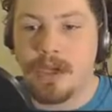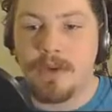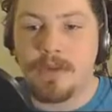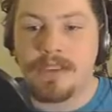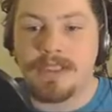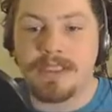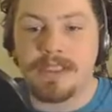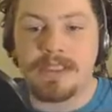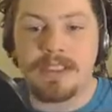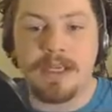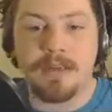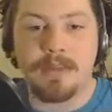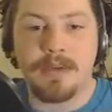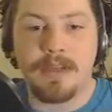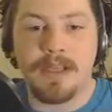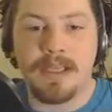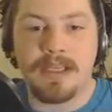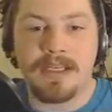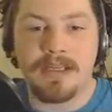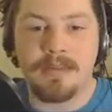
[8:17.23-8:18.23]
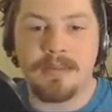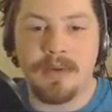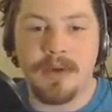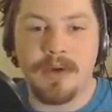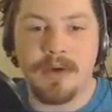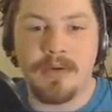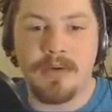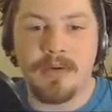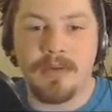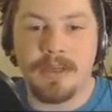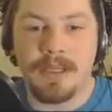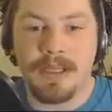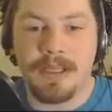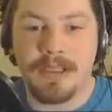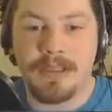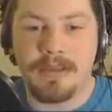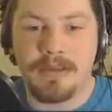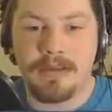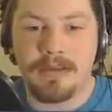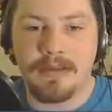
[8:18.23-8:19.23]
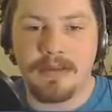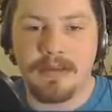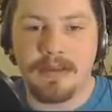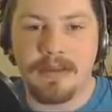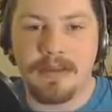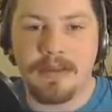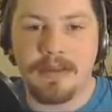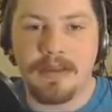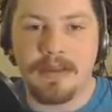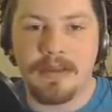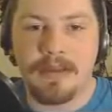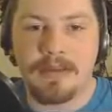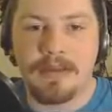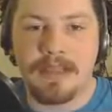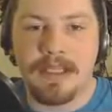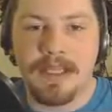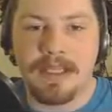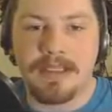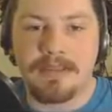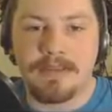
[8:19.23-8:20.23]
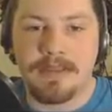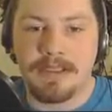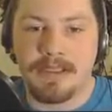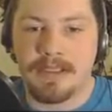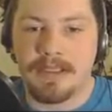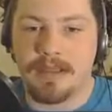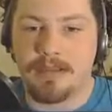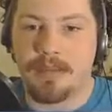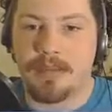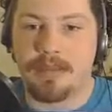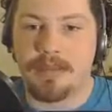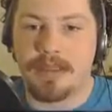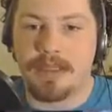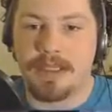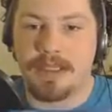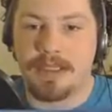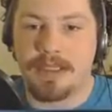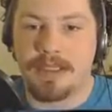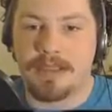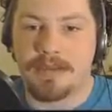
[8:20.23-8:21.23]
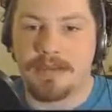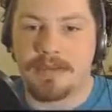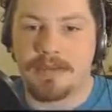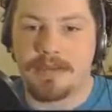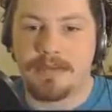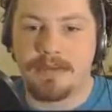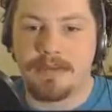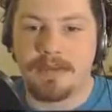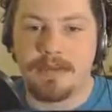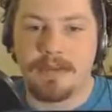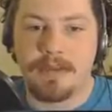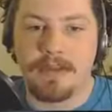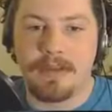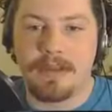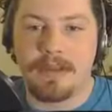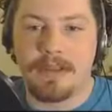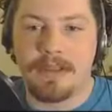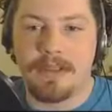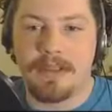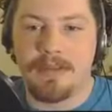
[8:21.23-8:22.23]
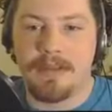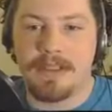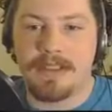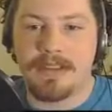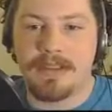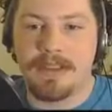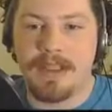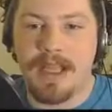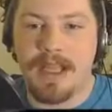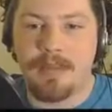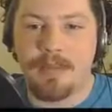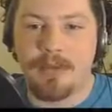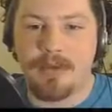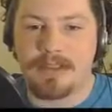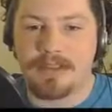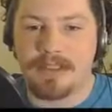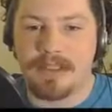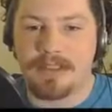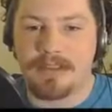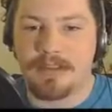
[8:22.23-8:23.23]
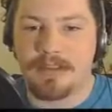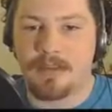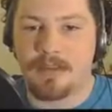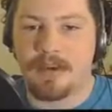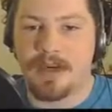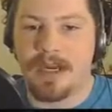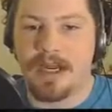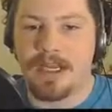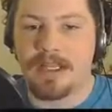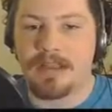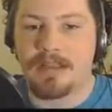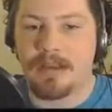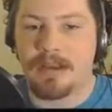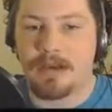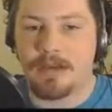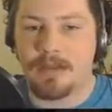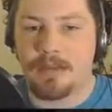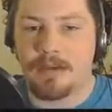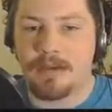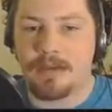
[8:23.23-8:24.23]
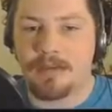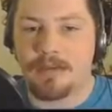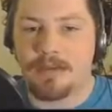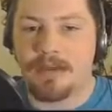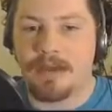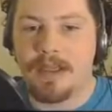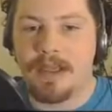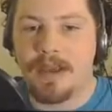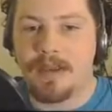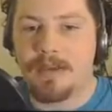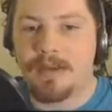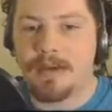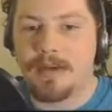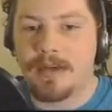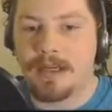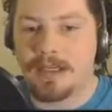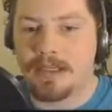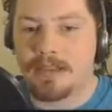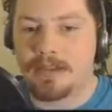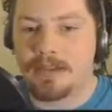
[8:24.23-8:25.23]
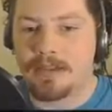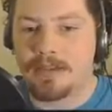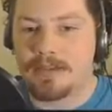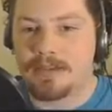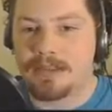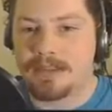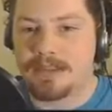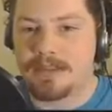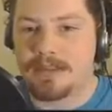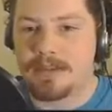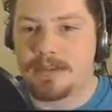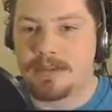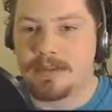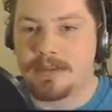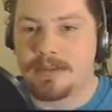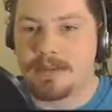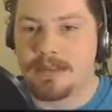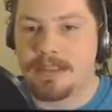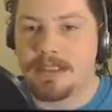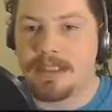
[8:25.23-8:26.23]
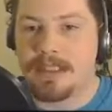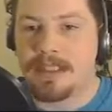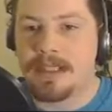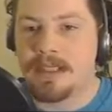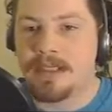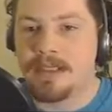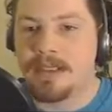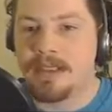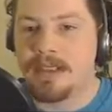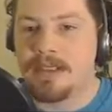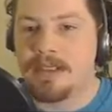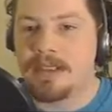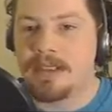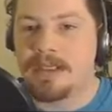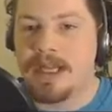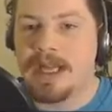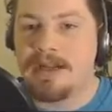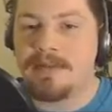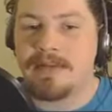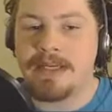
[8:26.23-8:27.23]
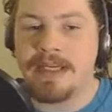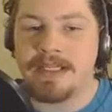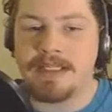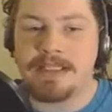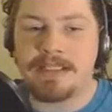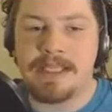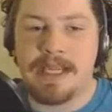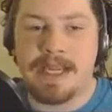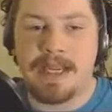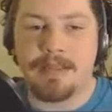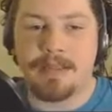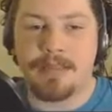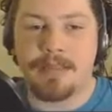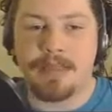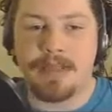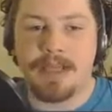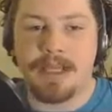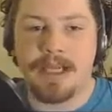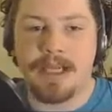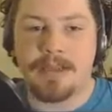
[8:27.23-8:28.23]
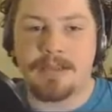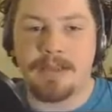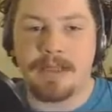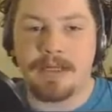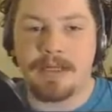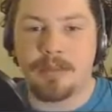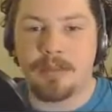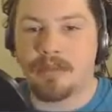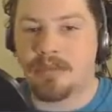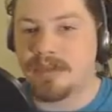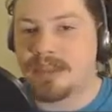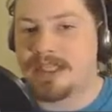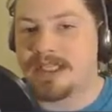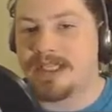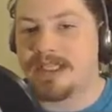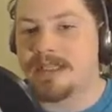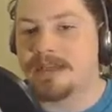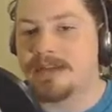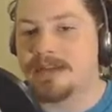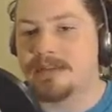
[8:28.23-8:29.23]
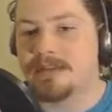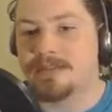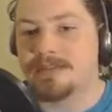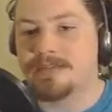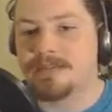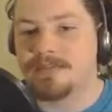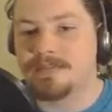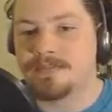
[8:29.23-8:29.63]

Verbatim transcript: Oh, it's a double-ended... Oh, okay. That's what the double blade is. That makes a lot more sense than what I thought it was. I'm gonna go ahead and close these doors. Go have a nice nap. I'm gonna come over here.